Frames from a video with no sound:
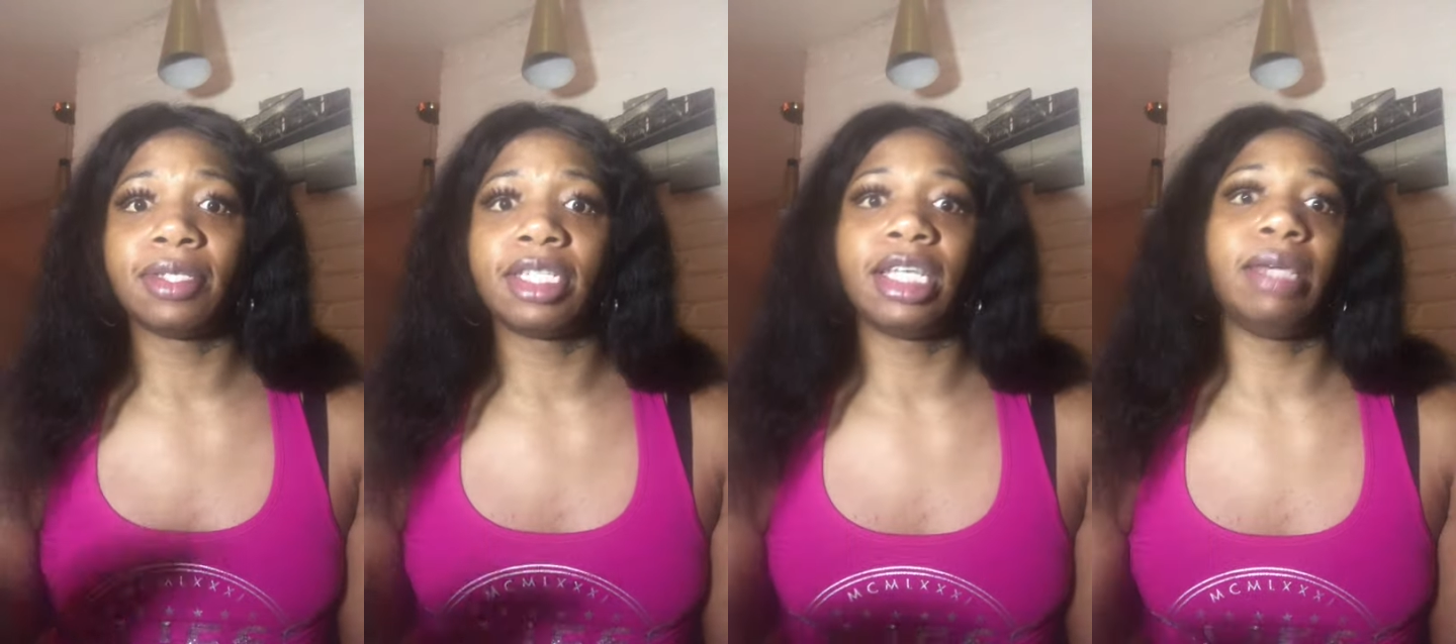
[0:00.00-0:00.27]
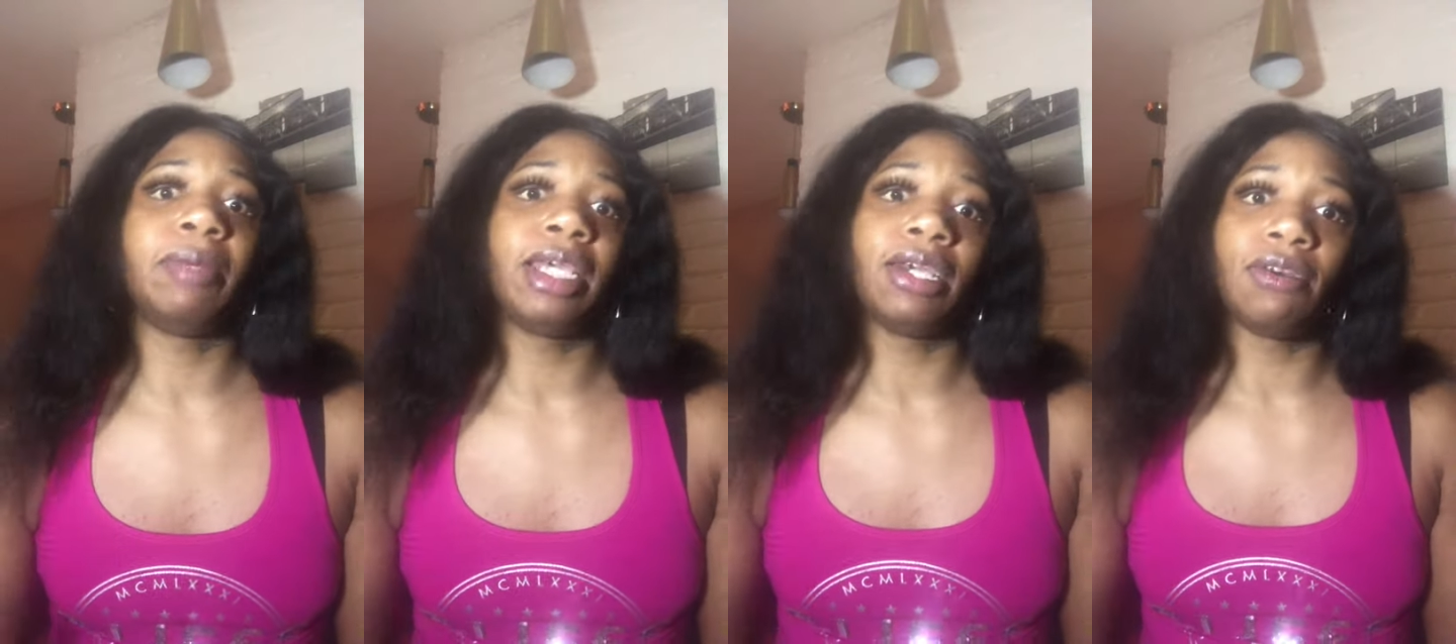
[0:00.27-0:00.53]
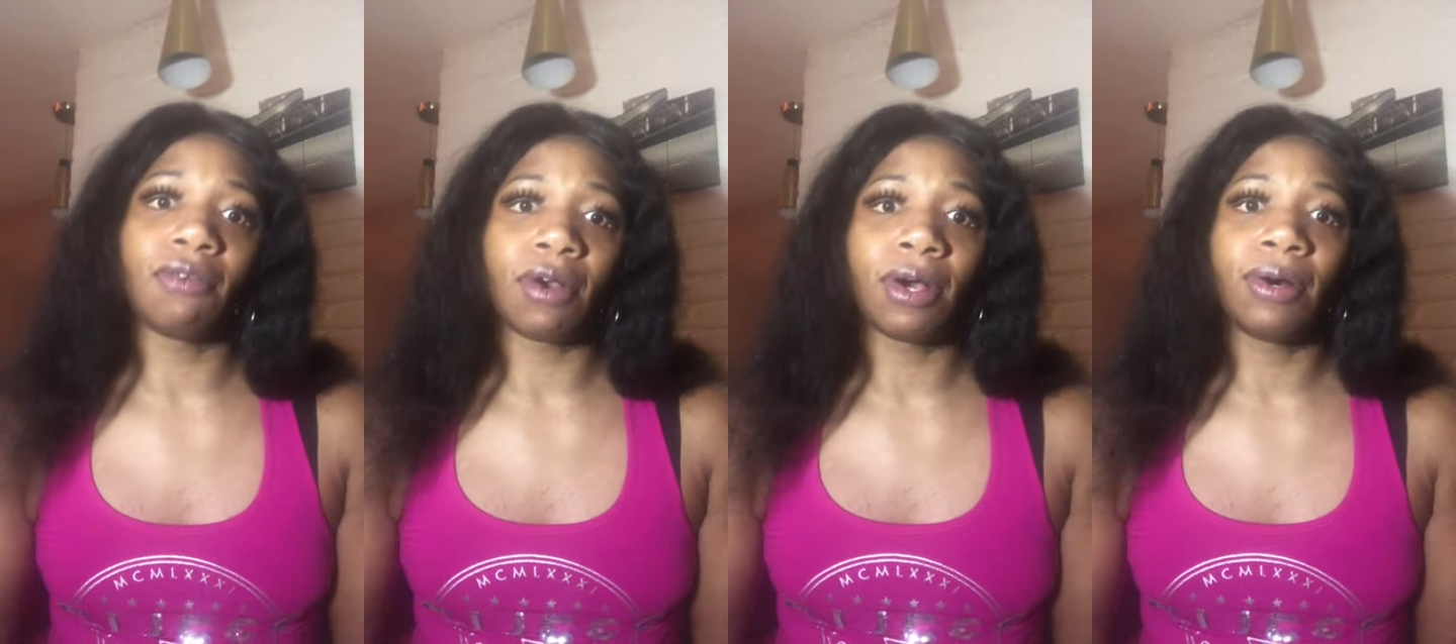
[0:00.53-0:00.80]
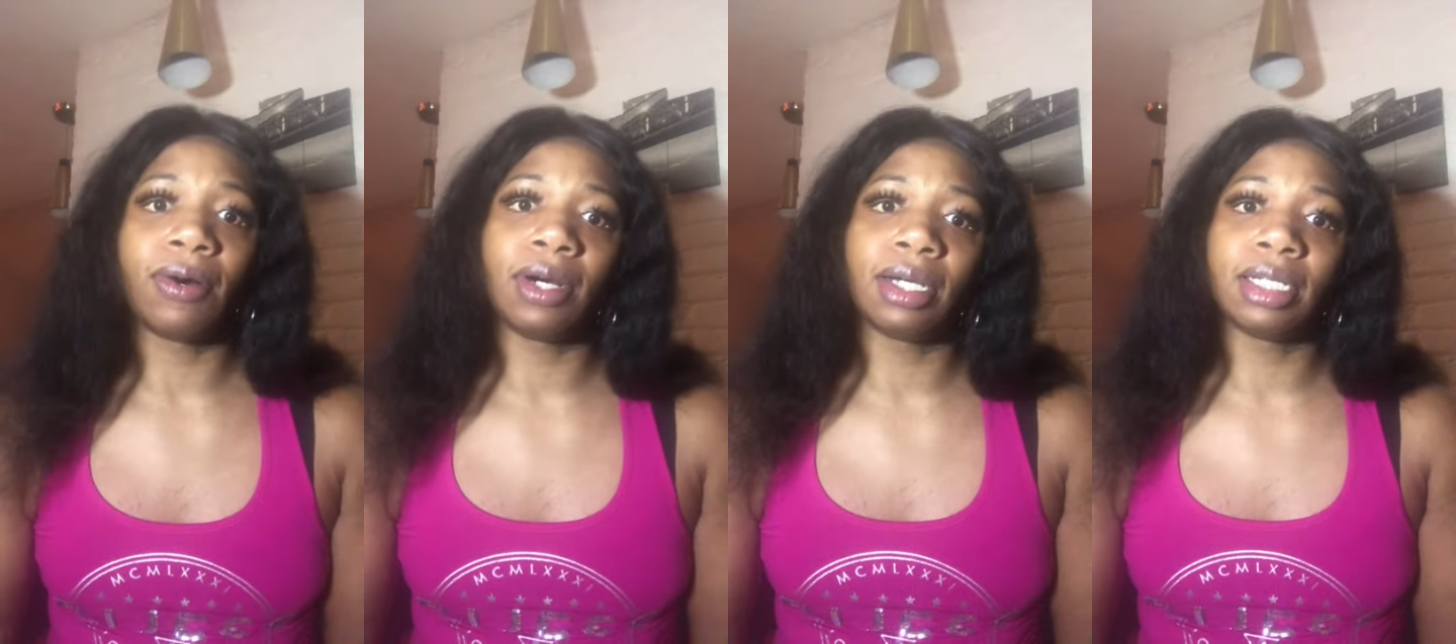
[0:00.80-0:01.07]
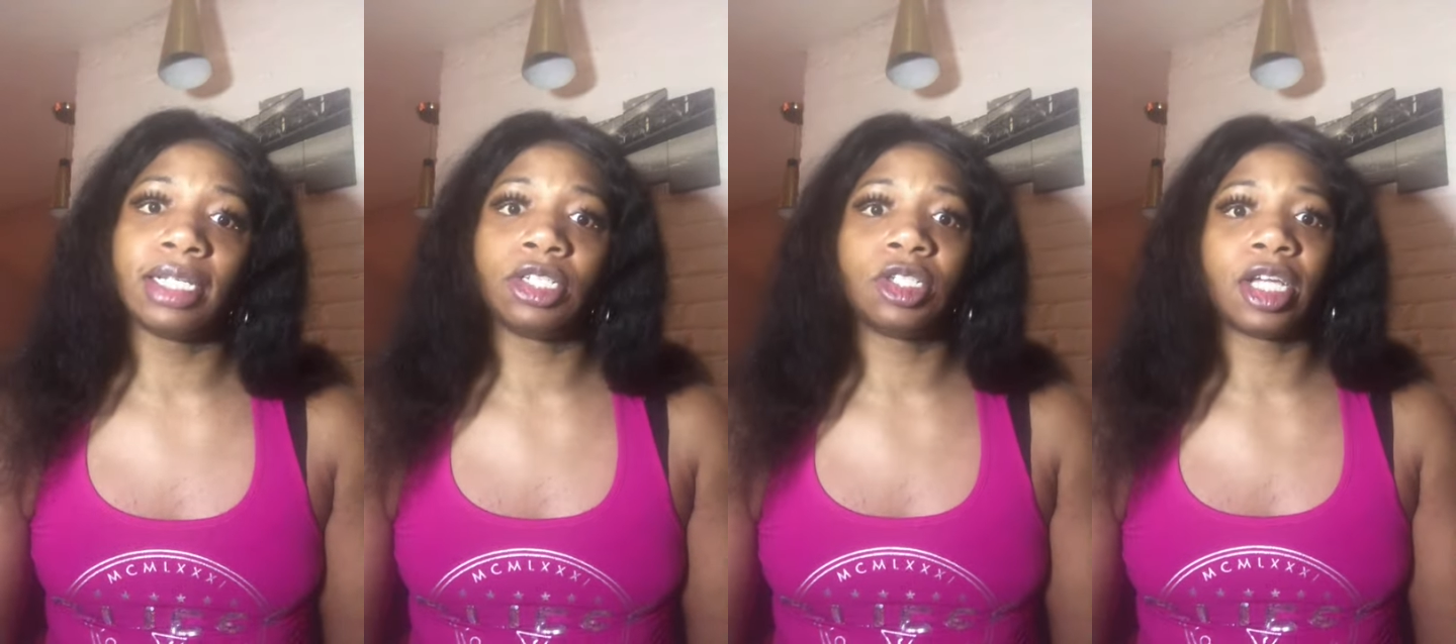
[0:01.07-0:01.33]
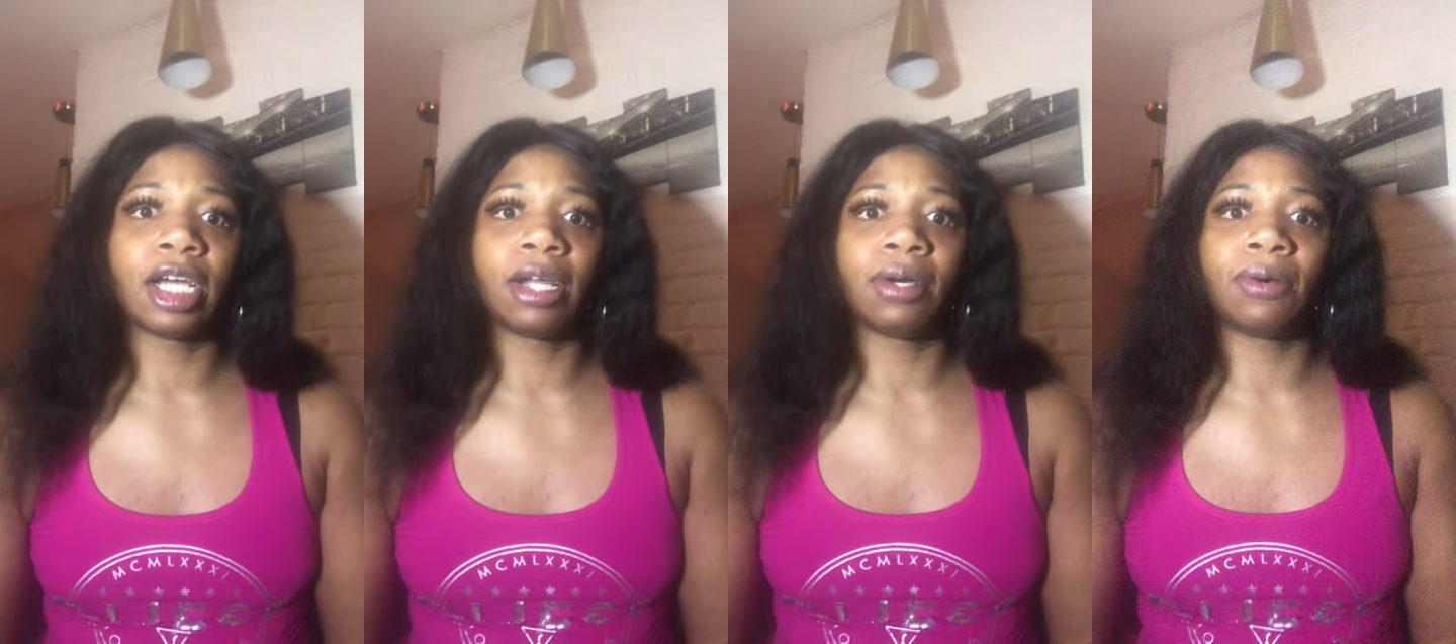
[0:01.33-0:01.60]
see me grow on this
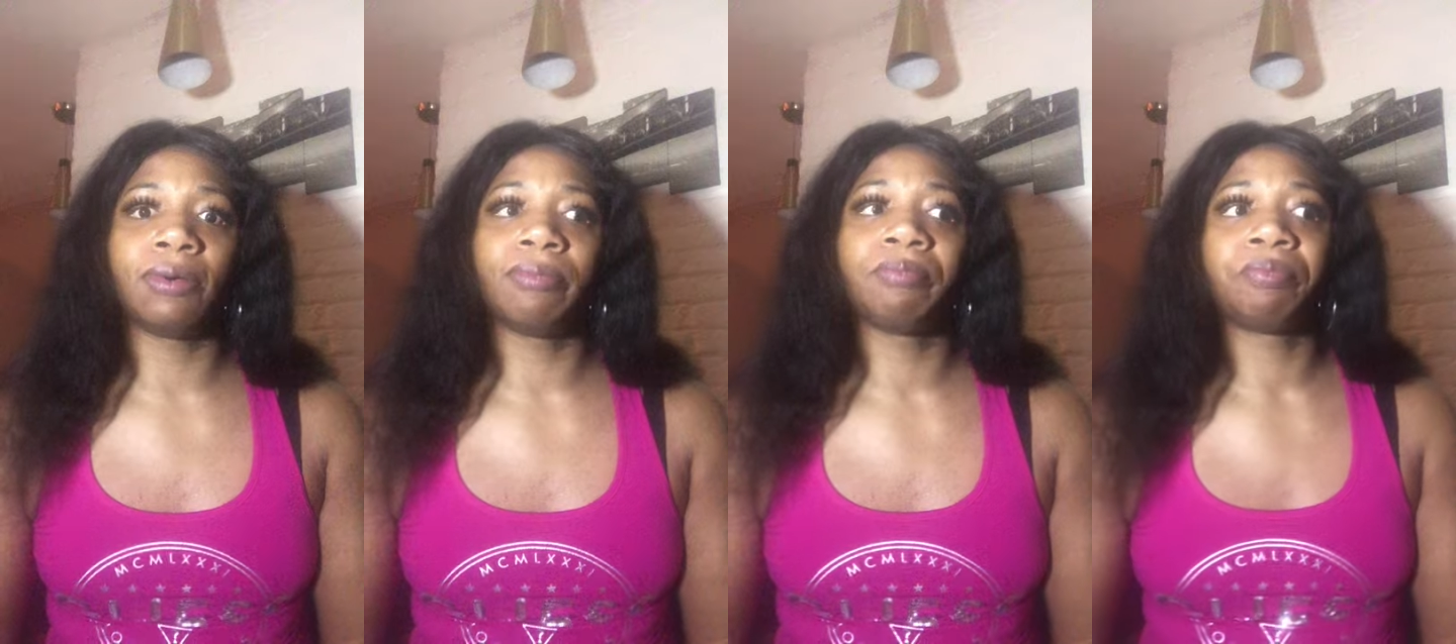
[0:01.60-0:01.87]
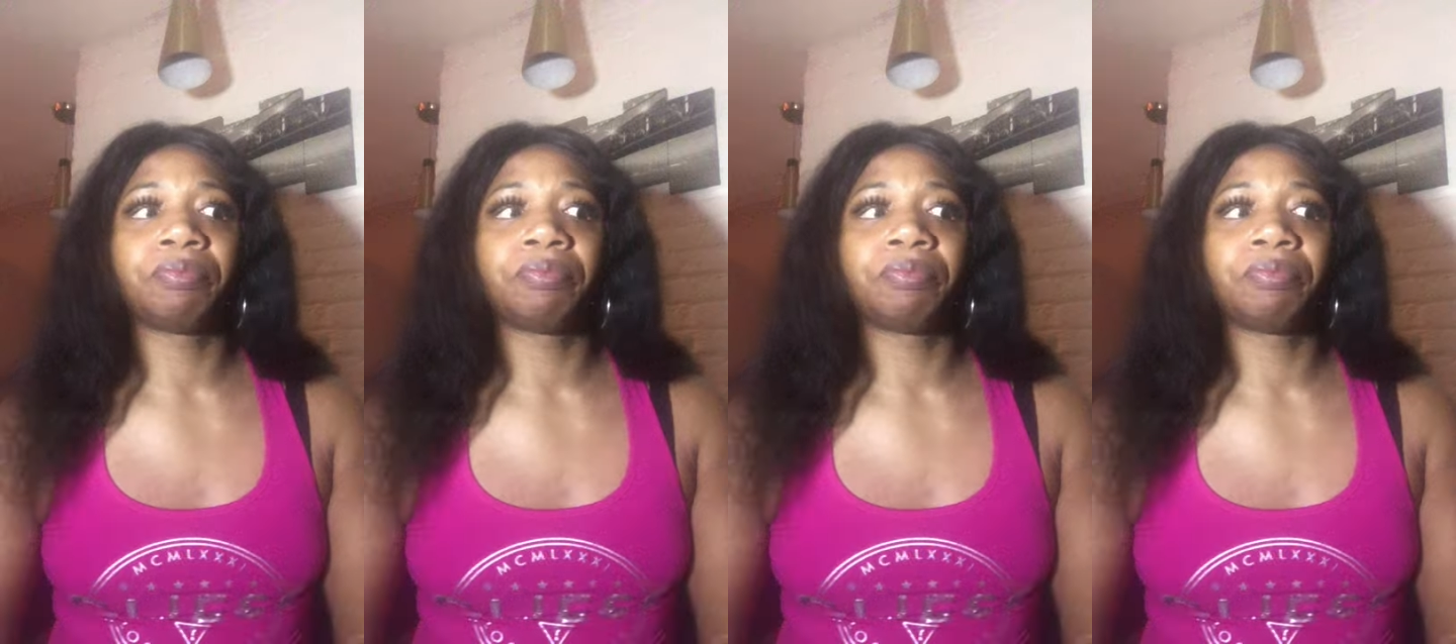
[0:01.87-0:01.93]
channel